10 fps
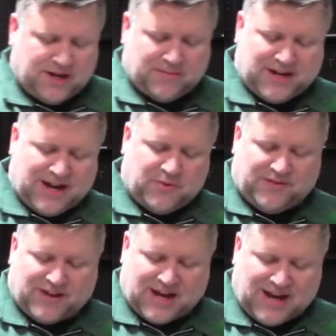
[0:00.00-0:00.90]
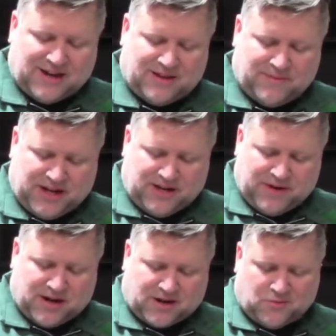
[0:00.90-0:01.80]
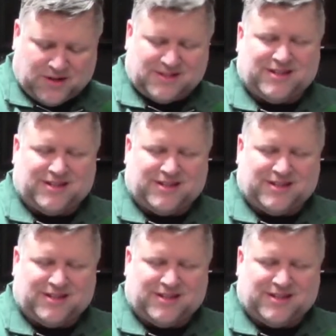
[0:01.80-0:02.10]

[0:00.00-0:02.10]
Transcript: But now we've got the made in America ones,